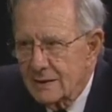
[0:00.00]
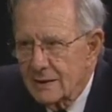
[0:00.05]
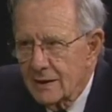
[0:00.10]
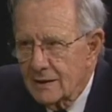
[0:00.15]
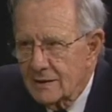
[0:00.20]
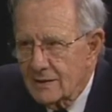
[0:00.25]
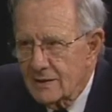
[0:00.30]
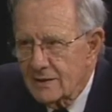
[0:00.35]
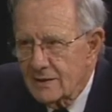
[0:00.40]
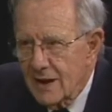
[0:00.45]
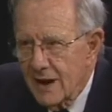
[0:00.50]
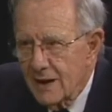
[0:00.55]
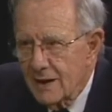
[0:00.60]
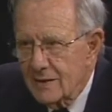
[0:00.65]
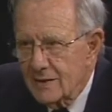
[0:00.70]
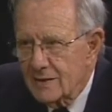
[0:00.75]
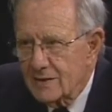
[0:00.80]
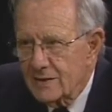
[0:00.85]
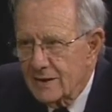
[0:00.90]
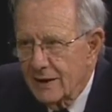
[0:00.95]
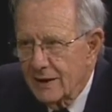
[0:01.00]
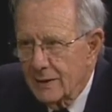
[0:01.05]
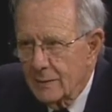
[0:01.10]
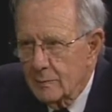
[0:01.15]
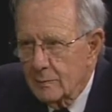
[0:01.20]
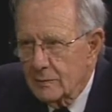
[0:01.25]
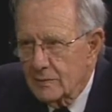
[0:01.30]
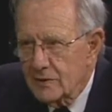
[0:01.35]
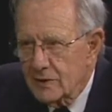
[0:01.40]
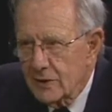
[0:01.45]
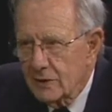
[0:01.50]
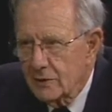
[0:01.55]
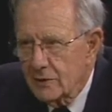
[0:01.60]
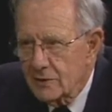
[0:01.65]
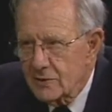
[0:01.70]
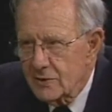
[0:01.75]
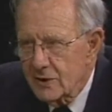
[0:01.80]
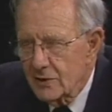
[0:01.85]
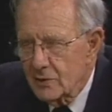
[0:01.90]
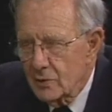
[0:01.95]
that's an enzyme,
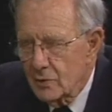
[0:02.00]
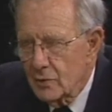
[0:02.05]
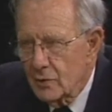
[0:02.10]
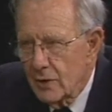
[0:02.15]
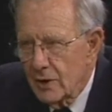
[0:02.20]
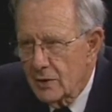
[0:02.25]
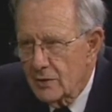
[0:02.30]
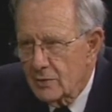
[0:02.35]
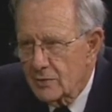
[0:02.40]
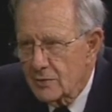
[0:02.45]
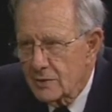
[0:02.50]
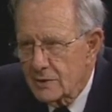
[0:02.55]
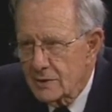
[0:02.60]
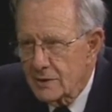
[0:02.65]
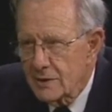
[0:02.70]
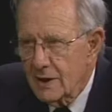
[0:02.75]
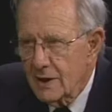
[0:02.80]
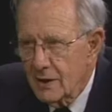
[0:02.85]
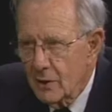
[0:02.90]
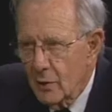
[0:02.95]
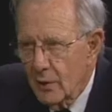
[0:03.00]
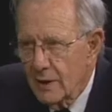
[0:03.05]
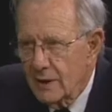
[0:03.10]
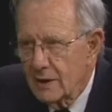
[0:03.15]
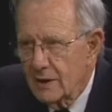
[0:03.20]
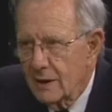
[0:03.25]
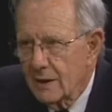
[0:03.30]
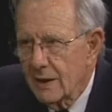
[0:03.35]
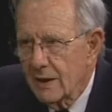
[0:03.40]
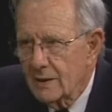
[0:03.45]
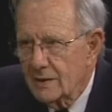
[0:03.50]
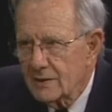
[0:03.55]
cellulose degrading mm-hmm.